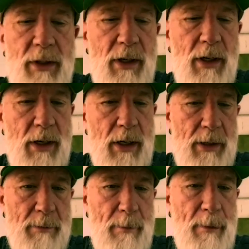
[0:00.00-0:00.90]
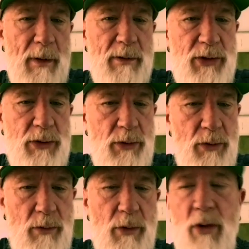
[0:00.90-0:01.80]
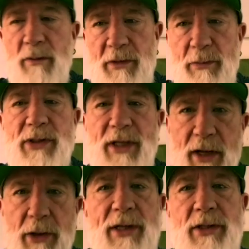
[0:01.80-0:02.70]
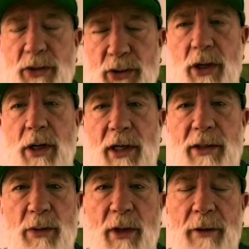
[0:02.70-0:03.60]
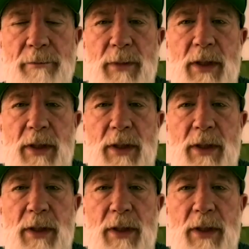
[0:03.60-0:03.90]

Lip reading: to hopefully put together as a song as well.